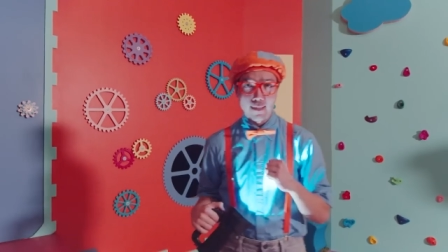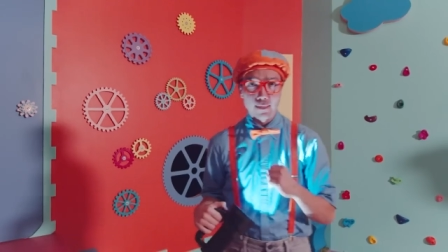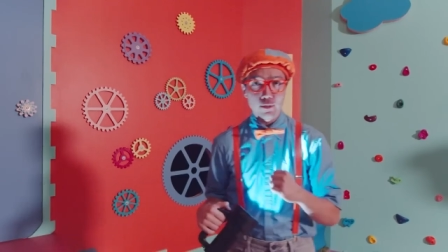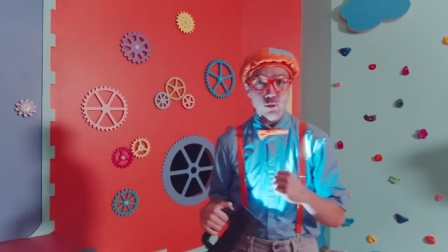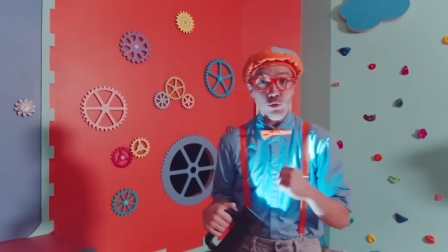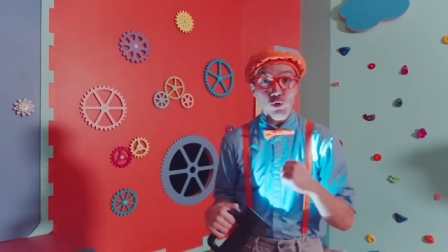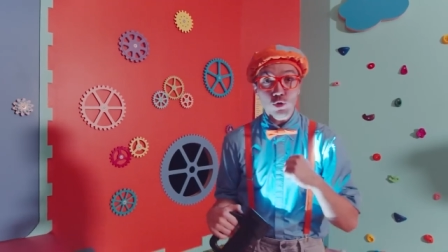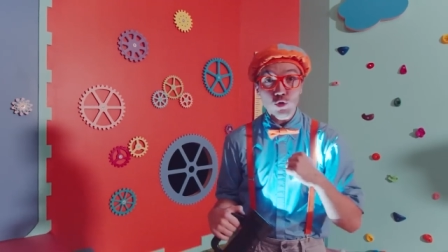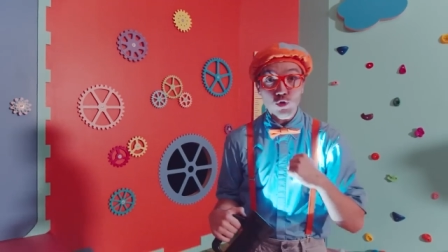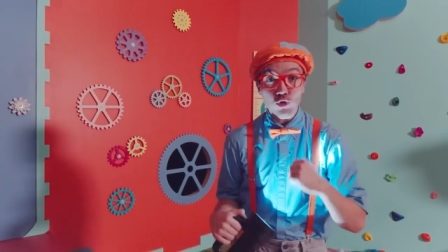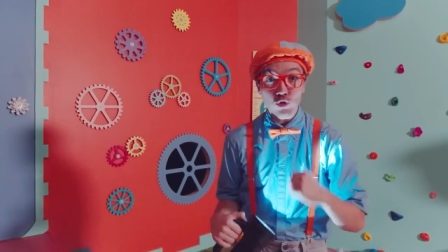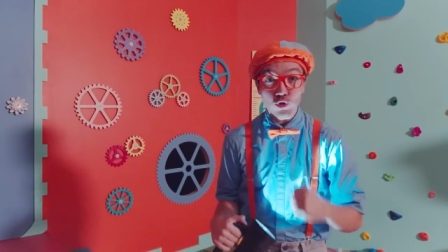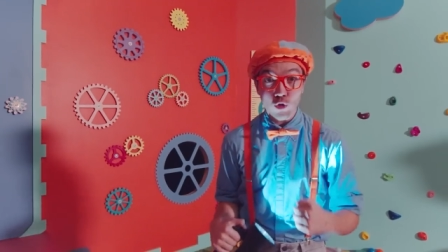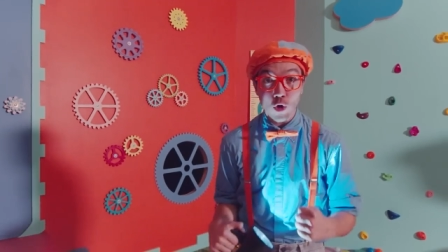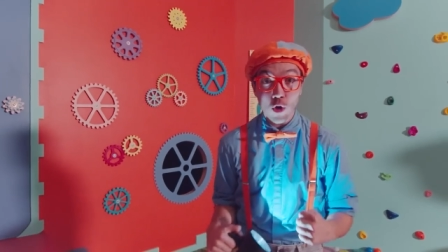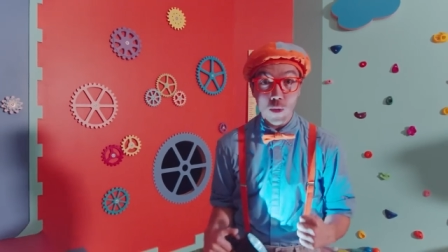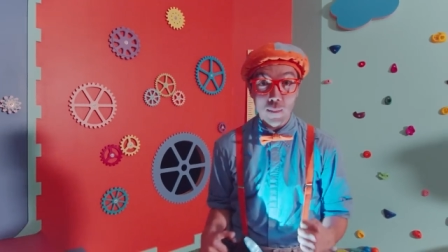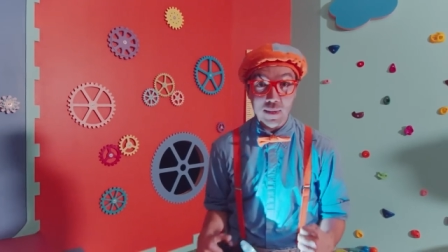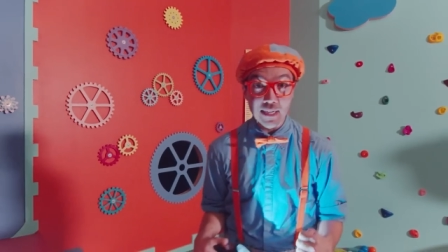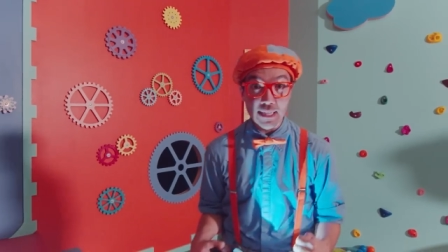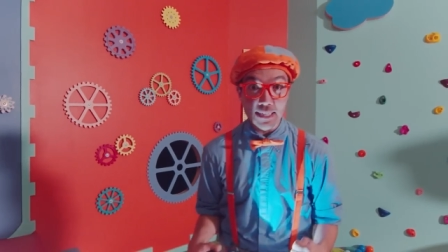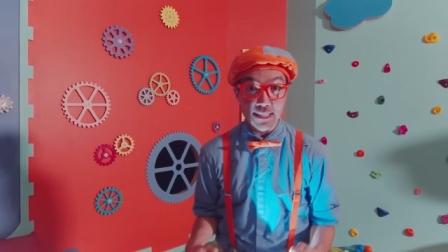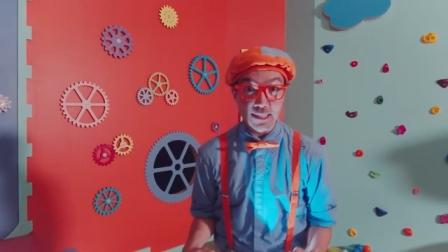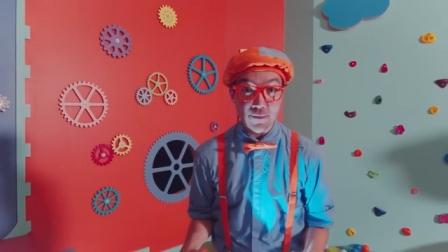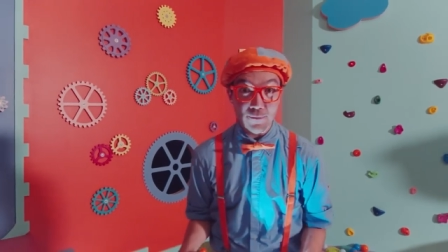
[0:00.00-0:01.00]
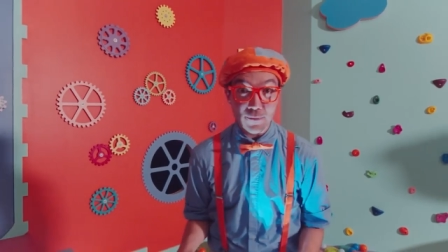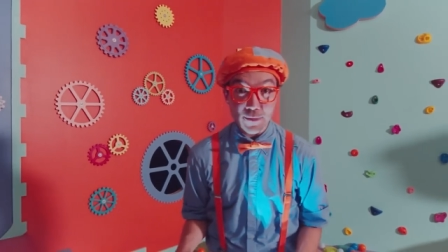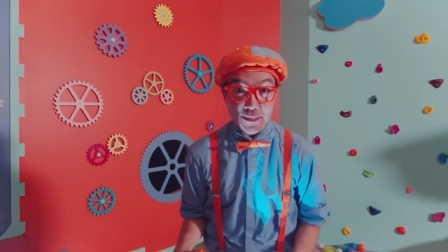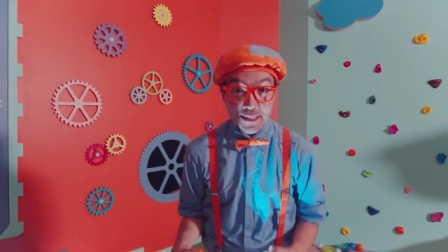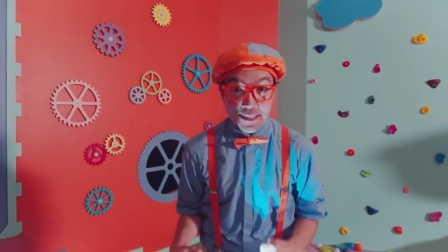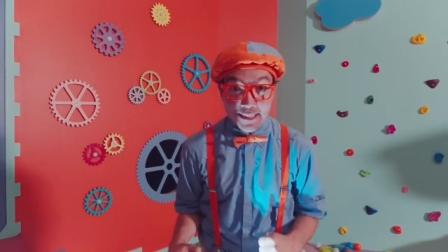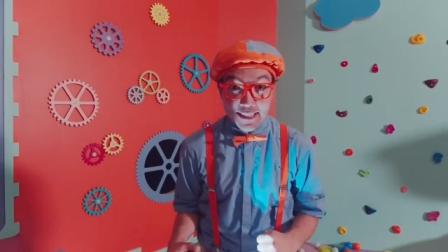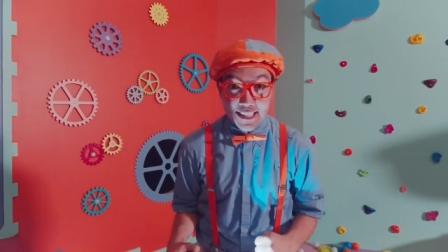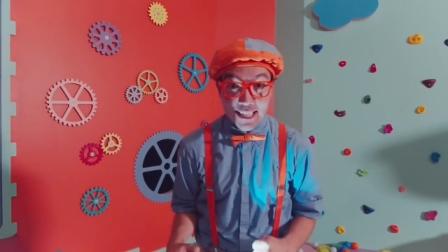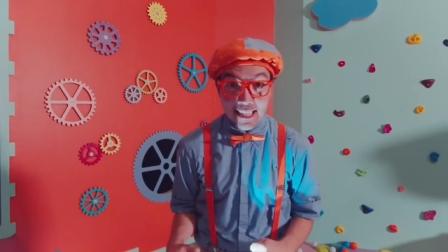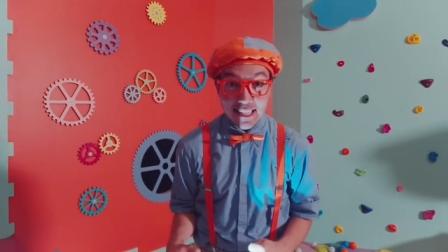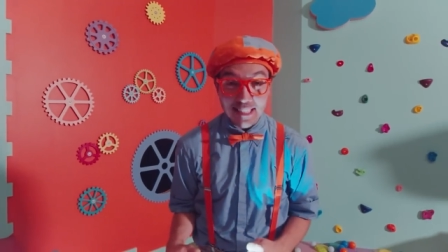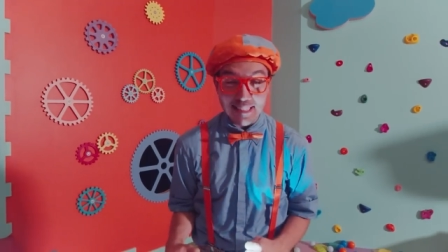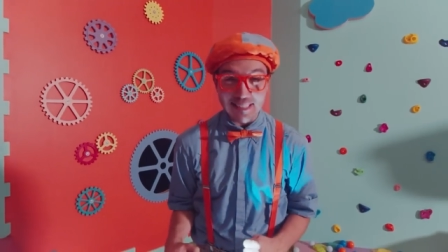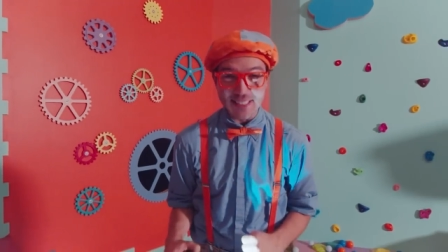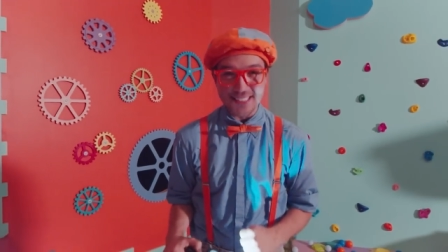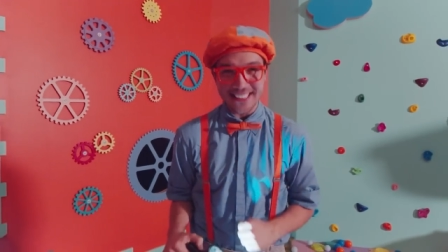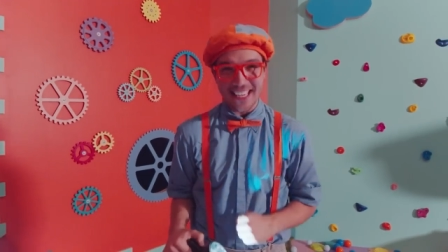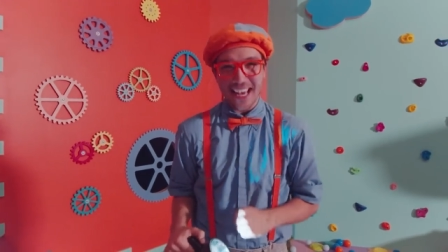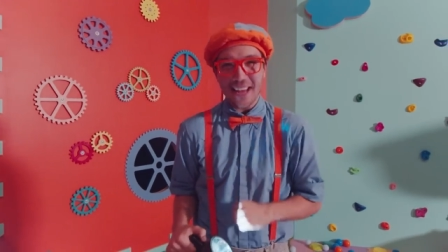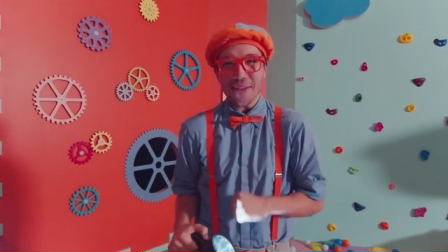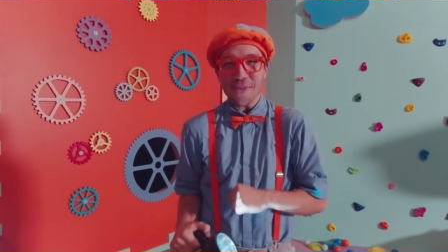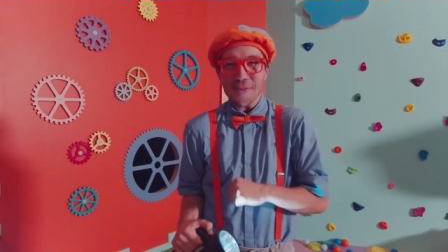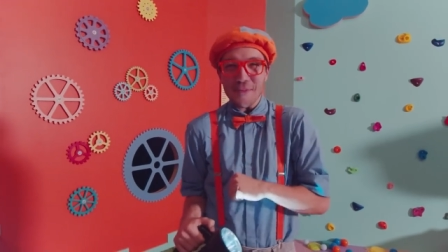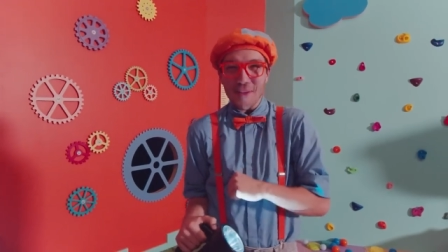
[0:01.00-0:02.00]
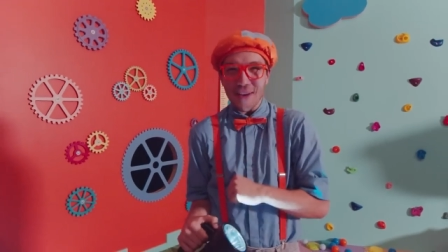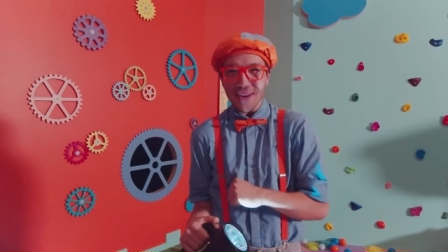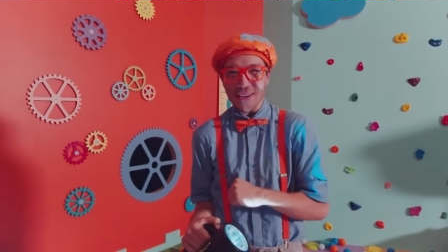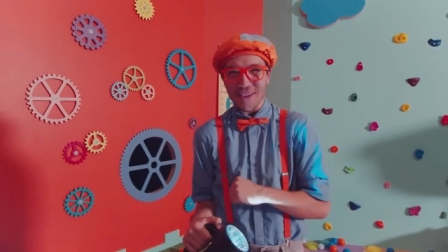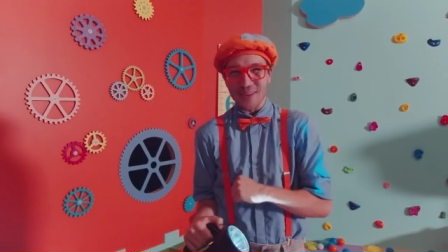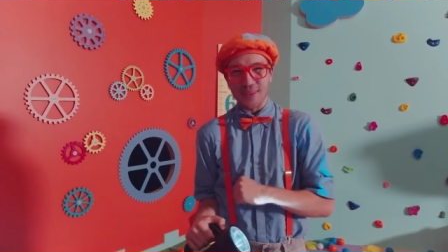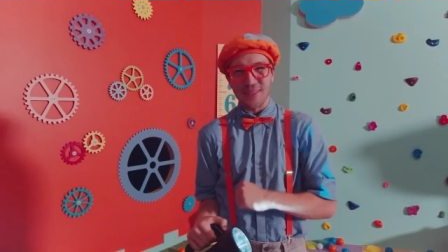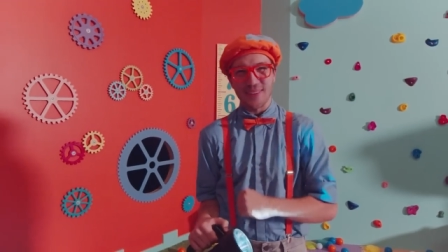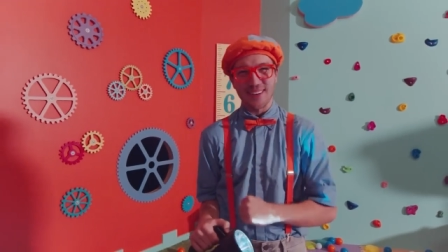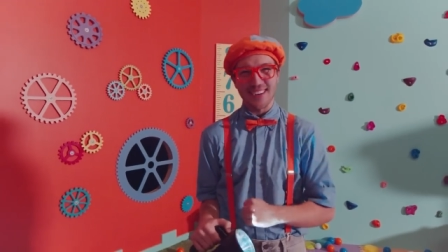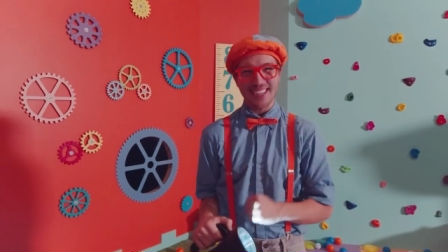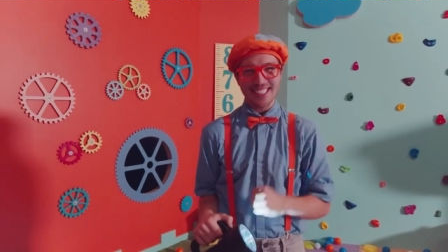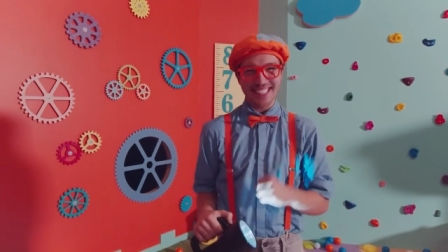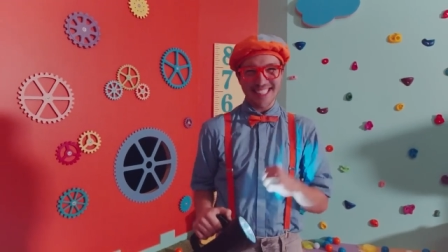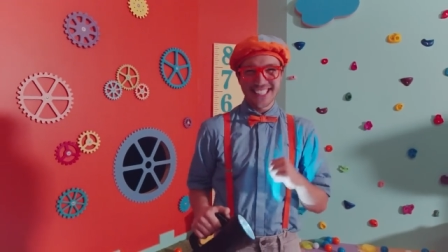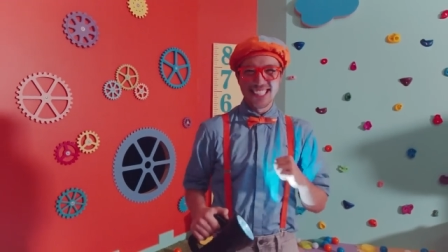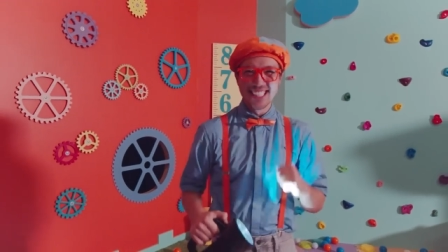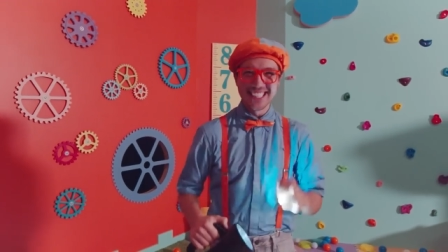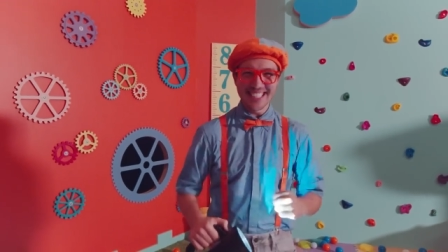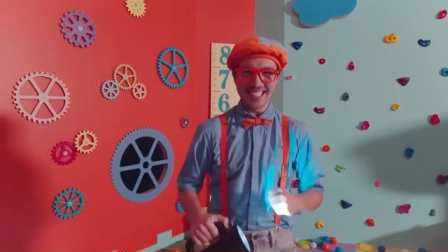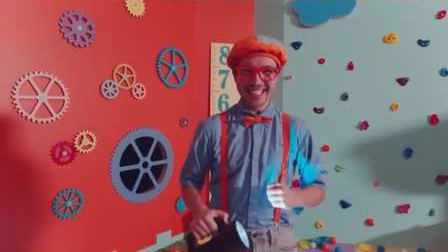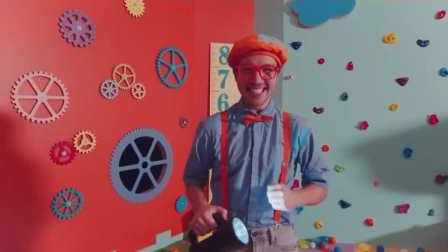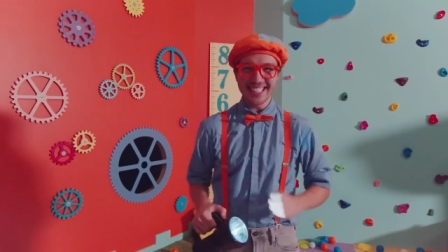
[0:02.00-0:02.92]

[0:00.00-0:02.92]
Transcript: and so many different things at Wonderworks.